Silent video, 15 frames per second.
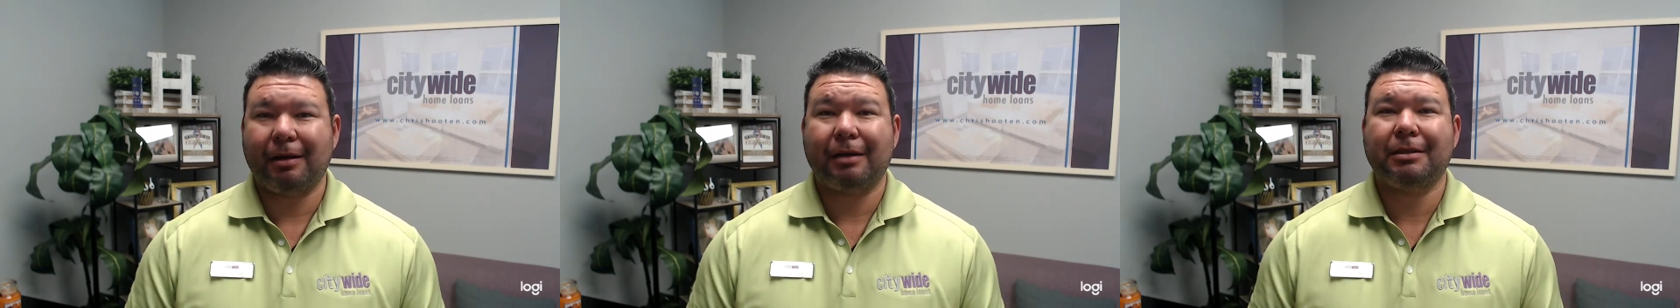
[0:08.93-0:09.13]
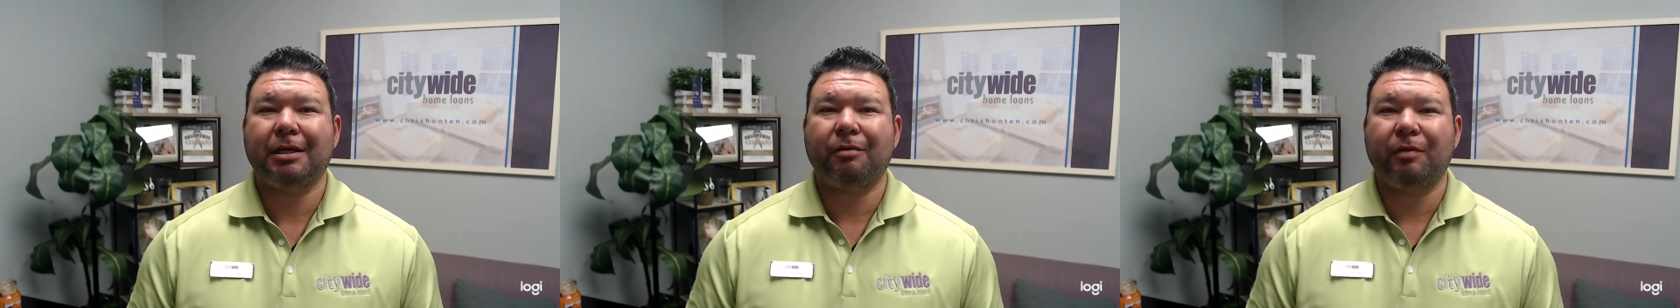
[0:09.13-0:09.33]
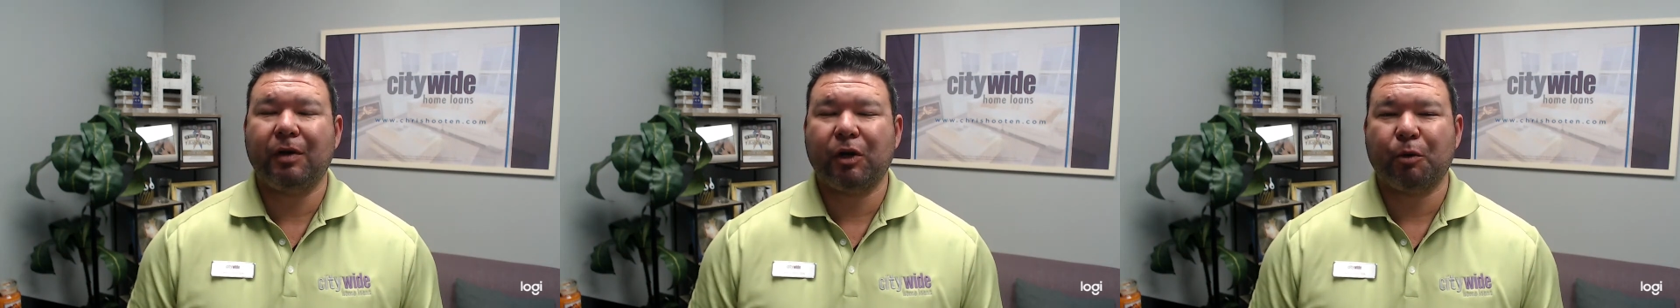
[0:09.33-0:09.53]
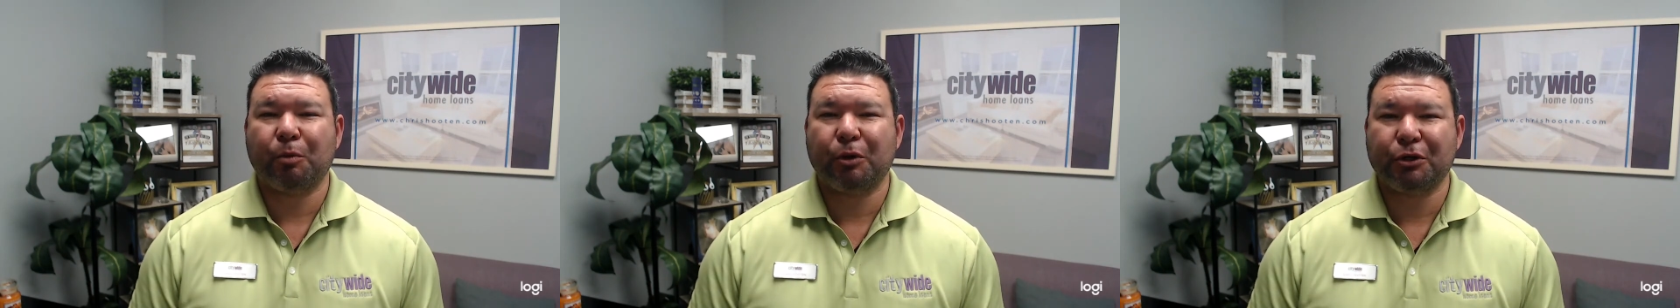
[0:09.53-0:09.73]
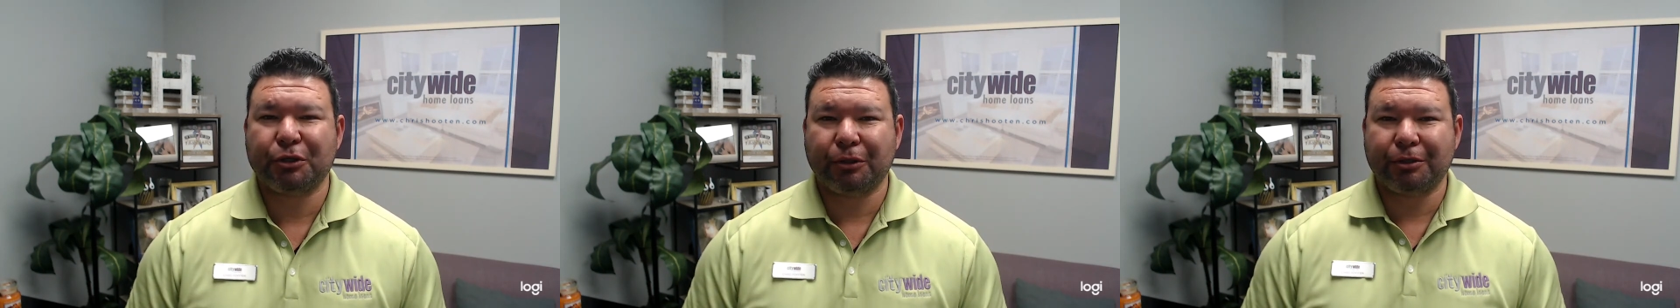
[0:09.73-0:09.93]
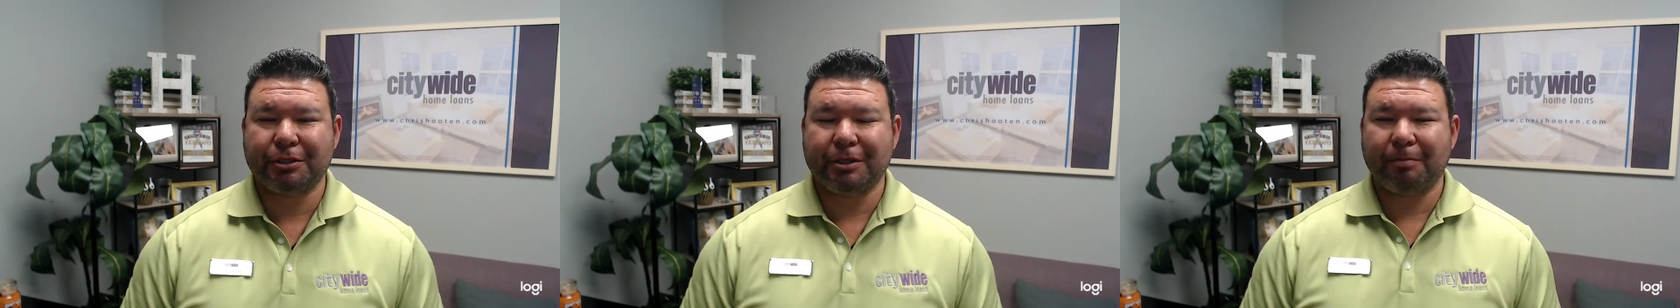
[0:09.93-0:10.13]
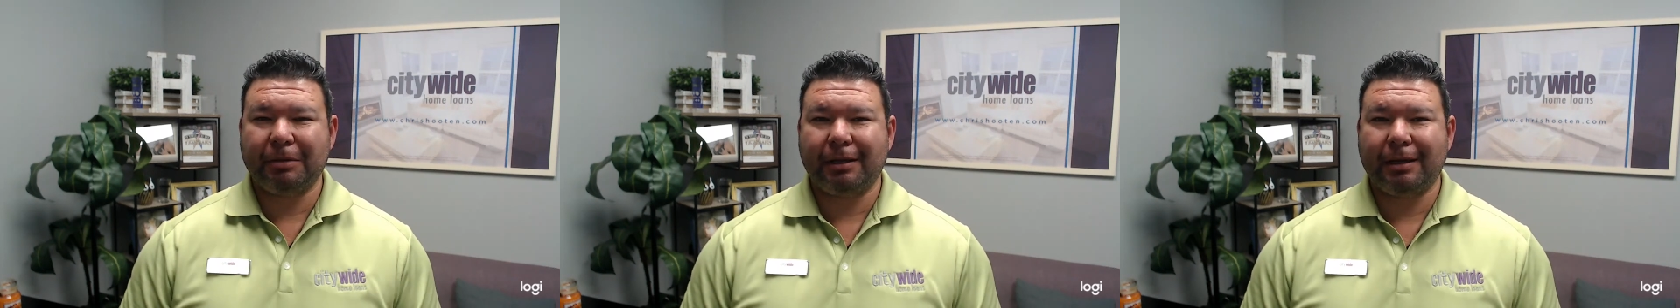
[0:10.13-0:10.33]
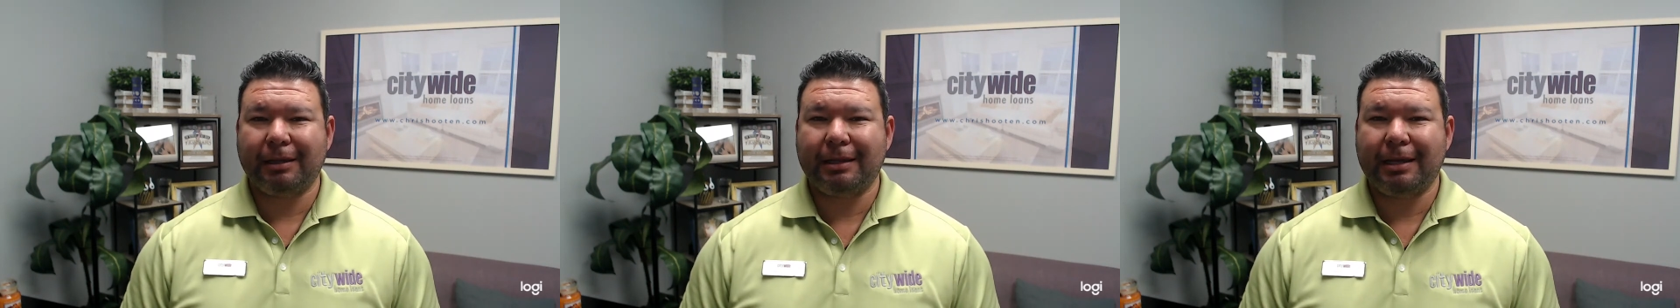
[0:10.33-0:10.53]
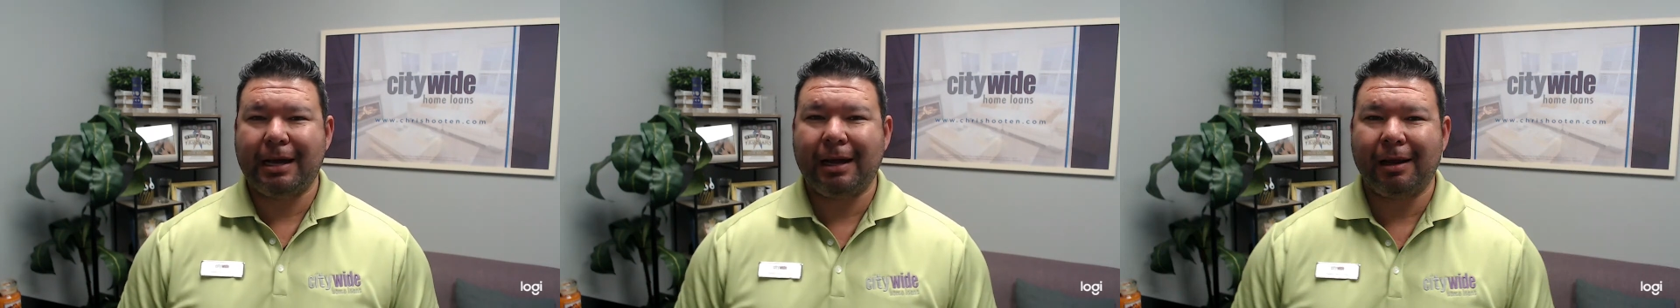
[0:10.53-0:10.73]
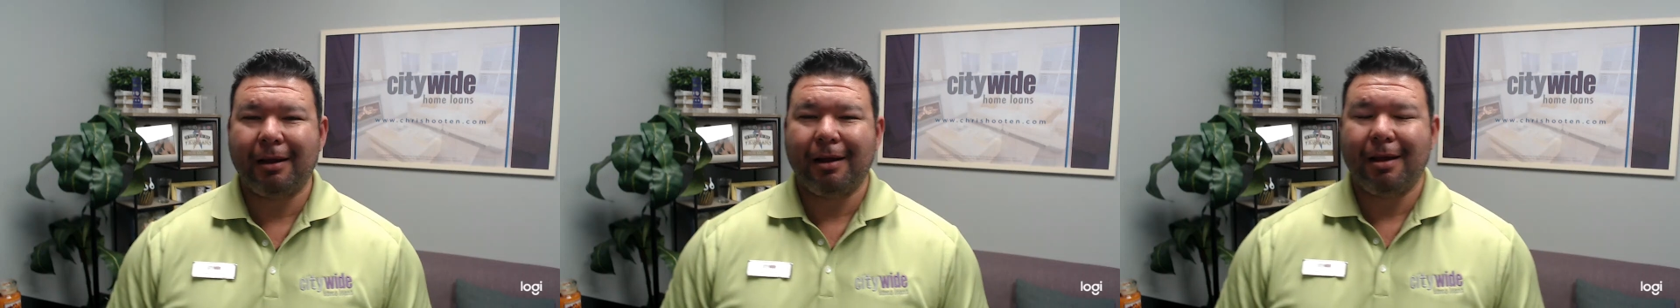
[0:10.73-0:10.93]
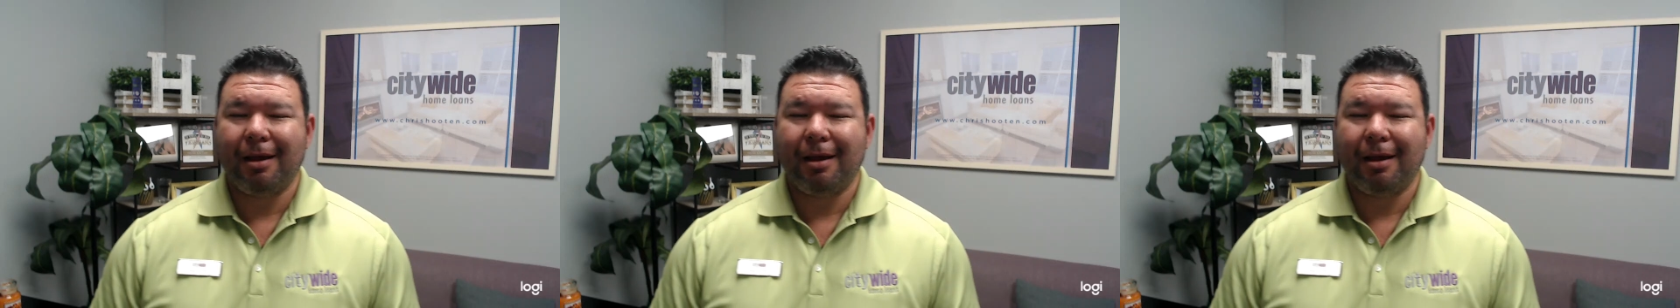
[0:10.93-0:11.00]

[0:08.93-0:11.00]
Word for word: a, TV commercial or something like that?